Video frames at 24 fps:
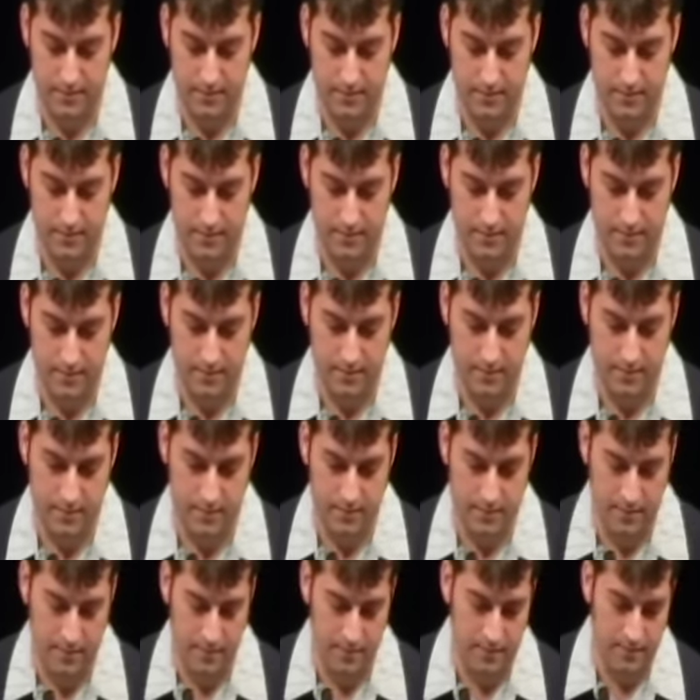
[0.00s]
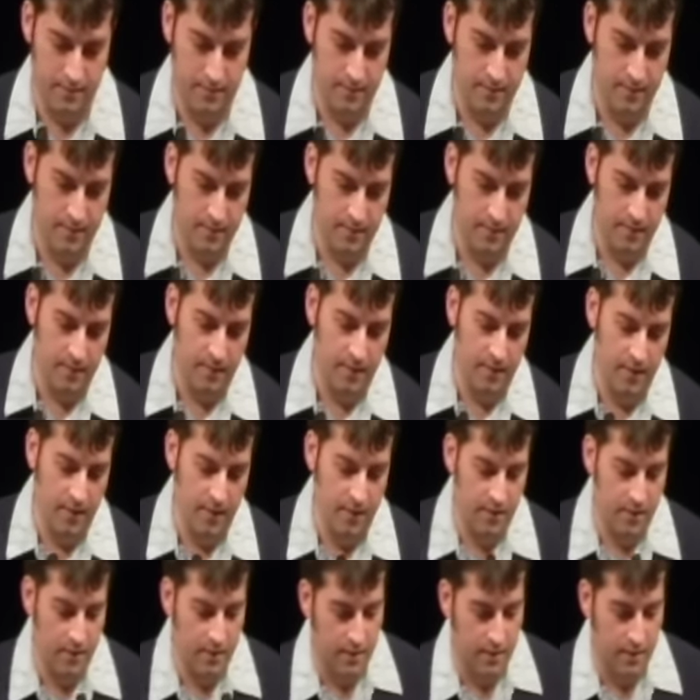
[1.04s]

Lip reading: (silence)